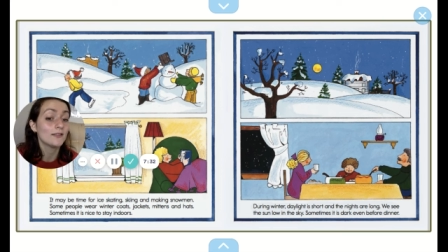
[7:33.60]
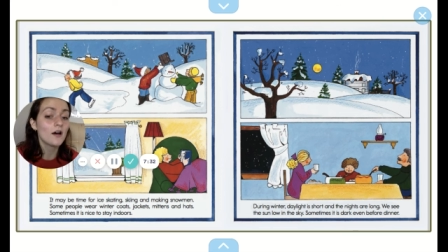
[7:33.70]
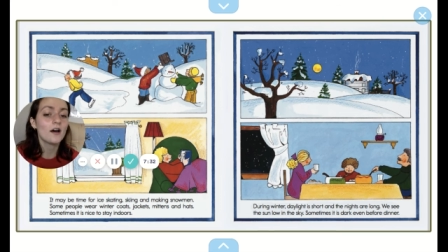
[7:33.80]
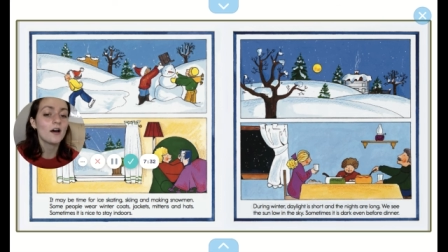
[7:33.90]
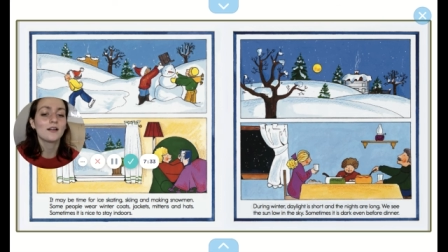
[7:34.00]
are
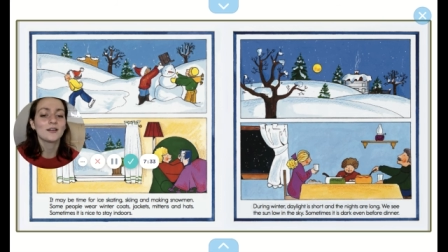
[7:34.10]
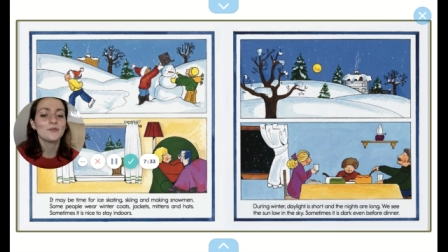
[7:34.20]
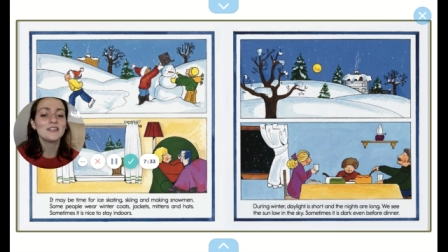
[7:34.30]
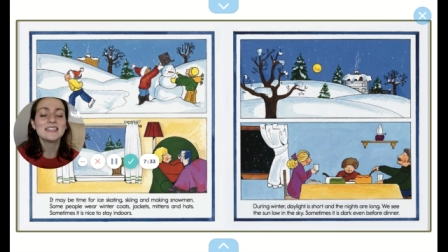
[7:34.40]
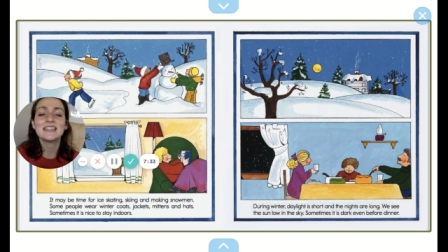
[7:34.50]

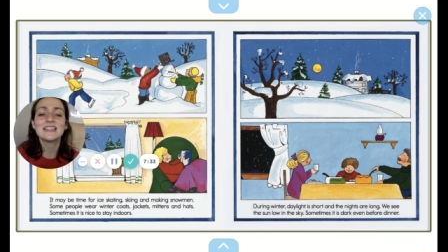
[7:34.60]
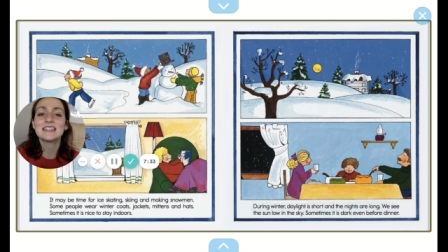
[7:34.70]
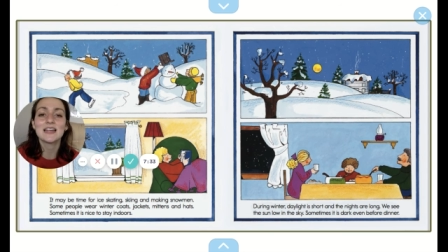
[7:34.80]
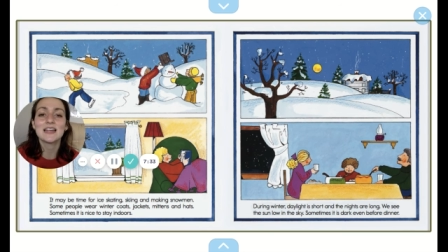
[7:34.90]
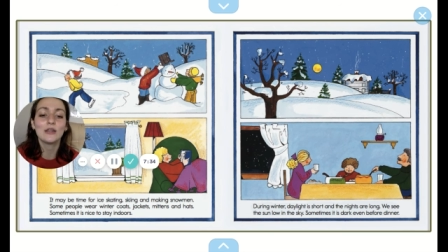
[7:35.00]
long. We see
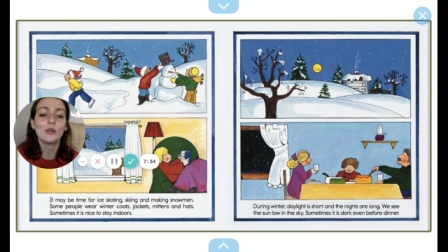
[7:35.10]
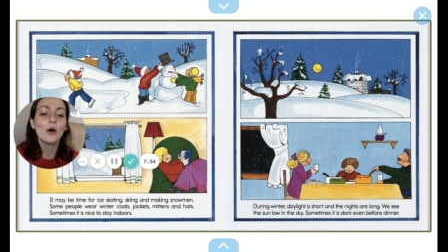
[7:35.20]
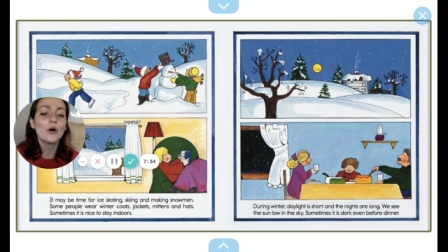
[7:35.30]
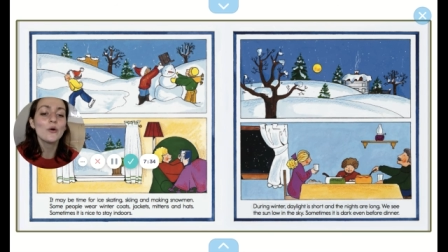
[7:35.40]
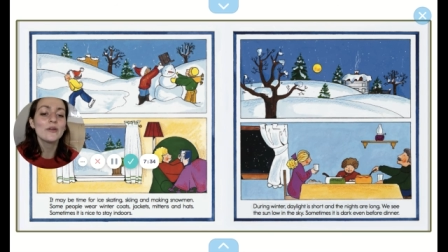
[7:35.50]
the
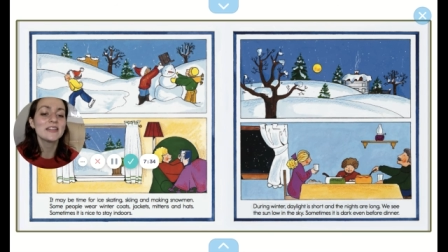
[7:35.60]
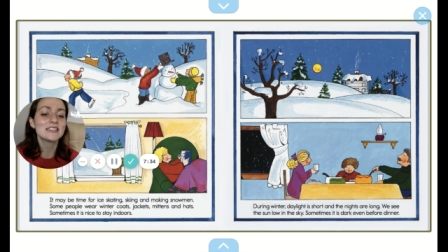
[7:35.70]
sun low